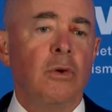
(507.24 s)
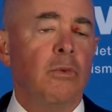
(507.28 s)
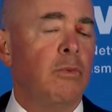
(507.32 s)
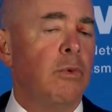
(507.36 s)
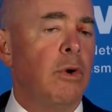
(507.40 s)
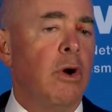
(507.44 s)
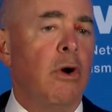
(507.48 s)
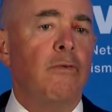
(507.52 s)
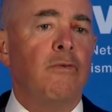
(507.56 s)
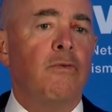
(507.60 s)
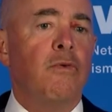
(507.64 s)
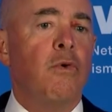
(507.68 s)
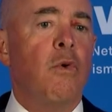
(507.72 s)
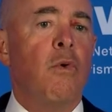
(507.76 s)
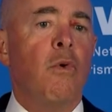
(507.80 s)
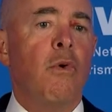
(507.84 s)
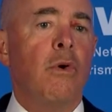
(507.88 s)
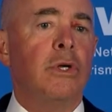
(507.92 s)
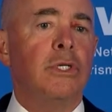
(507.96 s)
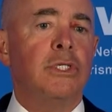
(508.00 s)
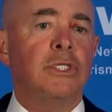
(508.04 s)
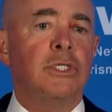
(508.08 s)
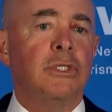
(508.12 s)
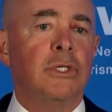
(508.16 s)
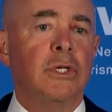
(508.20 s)
Of
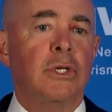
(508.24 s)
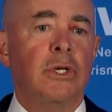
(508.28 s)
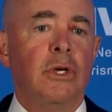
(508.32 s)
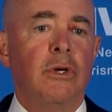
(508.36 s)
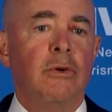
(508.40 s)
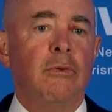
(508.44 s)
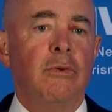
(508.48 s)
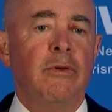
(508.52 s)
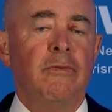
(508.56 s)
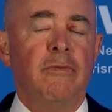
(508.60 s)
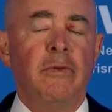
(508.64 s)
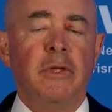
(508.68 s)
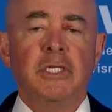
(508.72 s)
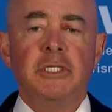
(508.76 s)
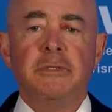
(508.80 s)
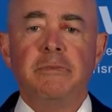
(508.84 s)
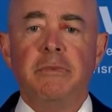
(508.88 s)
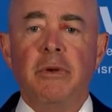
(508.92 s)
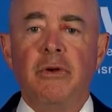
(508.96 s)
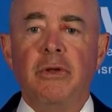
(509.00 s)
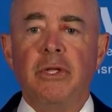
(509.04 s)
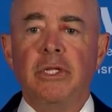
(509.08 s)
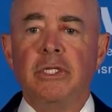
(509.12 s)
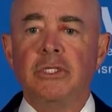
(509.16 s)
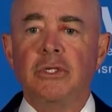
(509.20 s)
course, we've
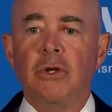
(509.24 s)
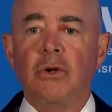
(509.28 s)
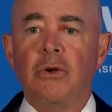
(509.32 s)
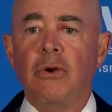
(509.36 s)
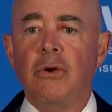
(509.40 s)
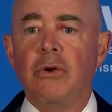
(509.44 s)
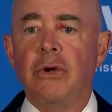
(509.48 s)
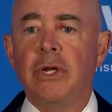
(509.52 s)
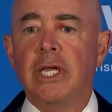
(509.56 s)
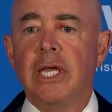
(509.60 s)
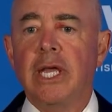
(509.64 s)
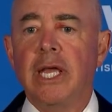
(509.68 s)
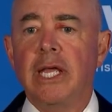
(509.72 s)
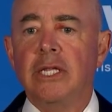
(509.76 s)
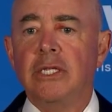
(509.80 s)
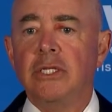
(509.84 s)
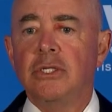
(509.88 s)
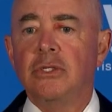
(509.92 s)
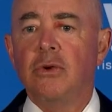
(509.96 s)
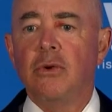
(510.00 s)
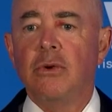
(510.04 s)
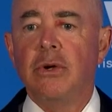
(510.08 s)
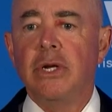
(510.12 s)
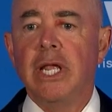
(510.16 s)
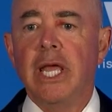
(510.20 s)
experienced
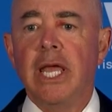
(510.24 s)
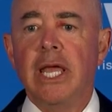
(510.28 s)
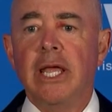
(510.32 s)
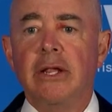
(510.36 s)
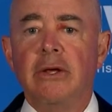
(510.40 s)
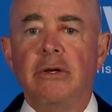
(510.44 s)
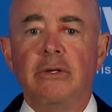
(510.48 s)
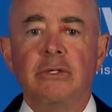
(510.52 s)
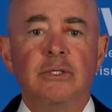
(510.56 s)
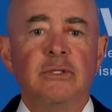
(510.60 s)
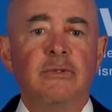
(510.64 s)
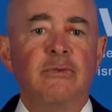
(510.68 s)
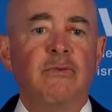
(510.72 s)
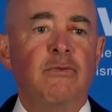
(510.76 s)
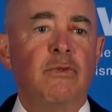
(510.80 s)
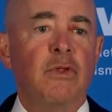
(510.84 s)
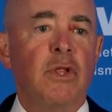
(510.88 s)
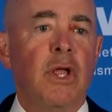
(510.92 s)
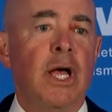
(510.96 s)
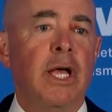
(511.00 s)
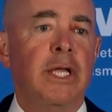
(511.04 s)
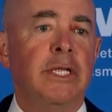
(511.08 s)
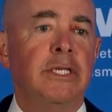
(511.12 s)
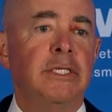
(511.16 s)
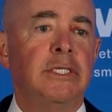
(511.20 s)
hurricane, tornadoes,
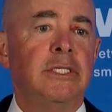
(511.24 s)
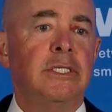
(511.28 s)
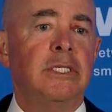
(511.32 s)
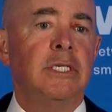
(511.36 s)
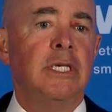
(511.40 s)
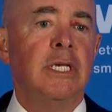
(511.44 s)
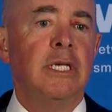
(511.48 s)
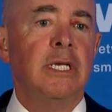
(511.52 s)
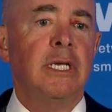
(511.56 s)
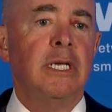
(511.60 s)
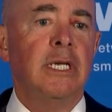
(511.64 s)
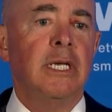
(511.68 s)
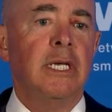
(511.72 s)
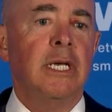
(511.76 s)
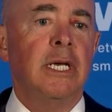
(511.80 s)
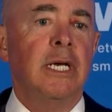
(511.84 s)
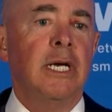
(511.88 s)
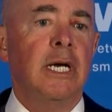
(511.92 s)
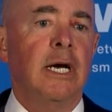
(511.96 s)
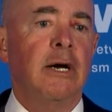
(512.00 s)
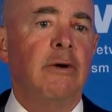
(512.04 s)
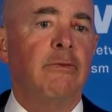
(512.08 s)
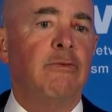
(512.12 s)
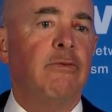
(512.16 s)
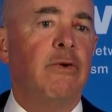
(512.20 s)
floods,
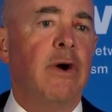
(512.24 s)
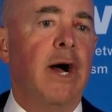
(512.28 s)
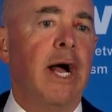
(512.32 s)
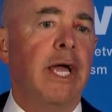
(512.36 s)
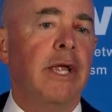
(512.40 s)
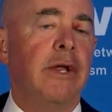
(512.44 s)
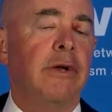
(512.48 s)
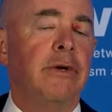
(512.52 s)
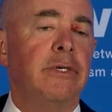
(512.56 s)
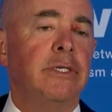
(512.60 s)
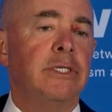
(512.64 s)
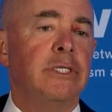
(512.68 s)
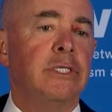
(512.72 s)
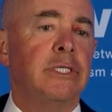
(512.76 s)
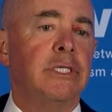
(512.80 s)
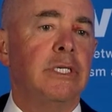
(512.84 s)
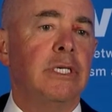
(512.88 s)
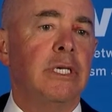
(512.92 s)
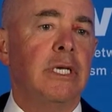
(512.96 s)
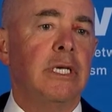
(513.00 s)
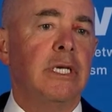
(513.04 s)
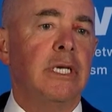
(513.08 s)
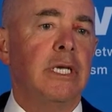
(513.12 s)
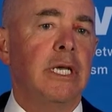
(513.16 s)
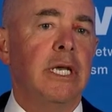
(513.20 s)
fires
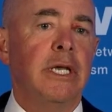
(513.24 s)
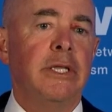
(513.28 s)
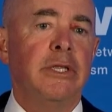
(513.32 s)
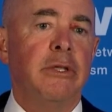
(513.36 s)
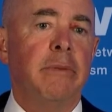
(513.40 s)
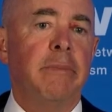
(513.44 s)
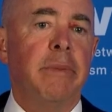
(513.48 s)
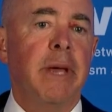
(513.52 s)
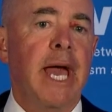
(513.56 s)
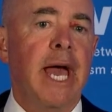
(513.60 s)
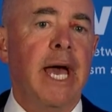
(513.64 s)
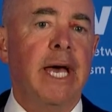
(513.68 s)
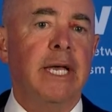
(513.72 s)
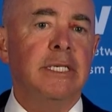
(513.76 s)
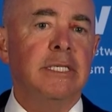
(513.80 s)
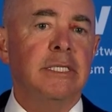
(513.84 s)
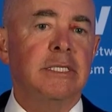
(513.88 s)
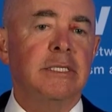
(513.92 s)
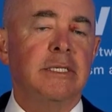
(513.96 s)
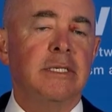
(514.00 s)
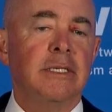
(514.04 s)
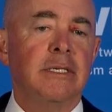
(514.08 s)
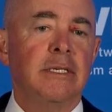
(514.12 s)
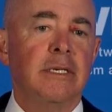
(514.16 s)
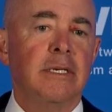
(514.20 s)
in the
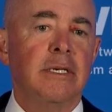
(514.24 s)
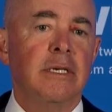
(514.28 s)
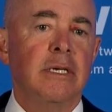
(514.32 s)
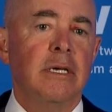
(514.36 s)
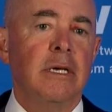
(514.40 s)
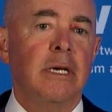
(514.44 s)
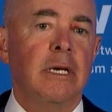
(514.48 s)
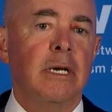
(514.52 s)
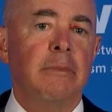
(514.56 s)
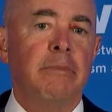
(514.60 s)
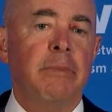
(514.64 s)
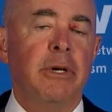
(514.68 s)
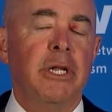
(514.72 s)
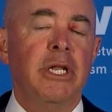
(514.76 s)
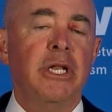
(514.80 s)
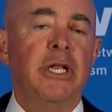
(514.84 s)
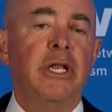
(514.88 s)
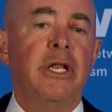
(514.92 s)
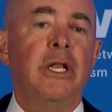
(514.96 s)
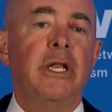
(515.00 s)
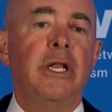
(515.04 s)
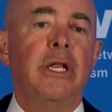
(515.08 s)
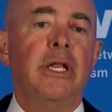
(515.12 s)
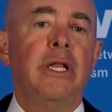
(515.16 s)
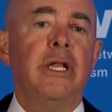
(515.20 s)
past, but
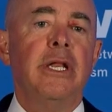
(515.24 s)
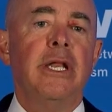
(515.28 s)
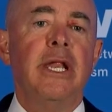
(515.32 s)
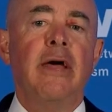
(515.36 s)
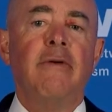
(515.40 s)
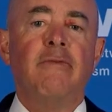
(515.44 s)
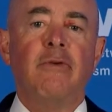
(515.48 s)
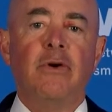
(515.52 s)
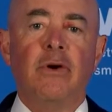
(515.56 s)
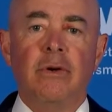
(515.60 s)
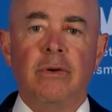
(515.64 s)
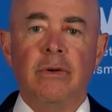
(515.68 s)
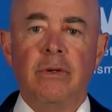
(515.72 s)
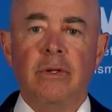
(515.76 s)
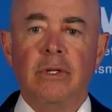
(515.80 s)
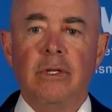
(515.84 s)
never